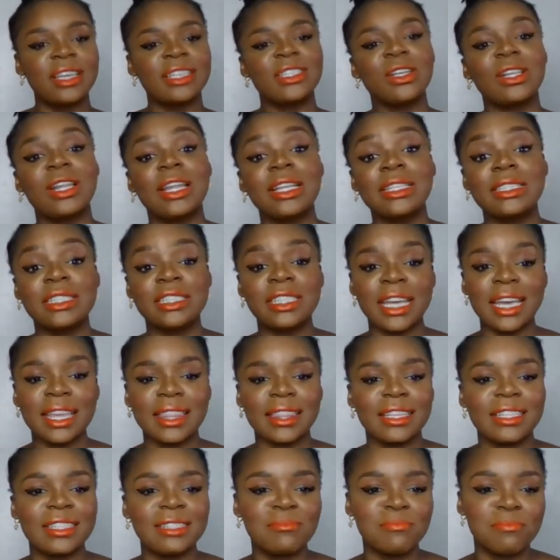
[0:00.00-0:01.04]
So let's
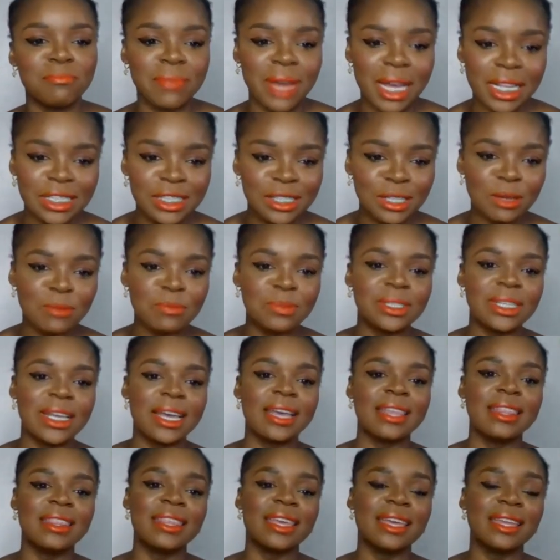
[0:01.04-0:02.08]
check this matchups
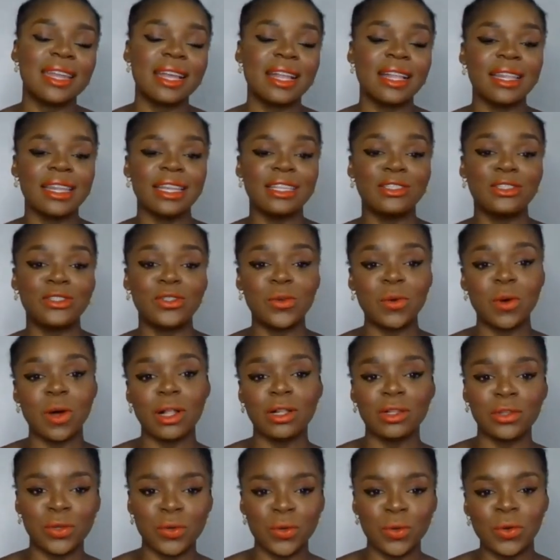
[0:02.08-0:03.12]
and then I'll let you
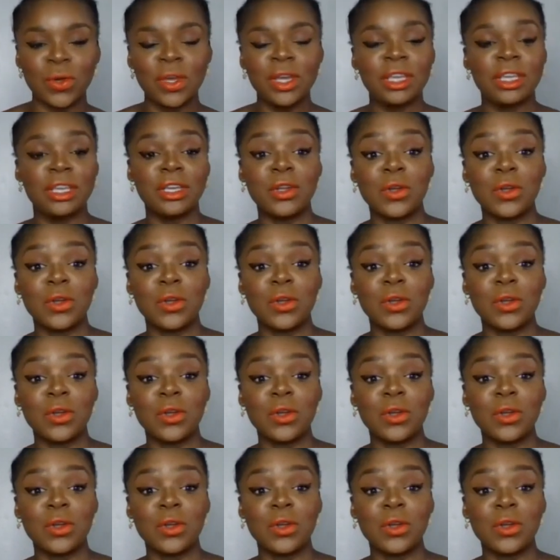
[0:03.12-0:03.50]
all know,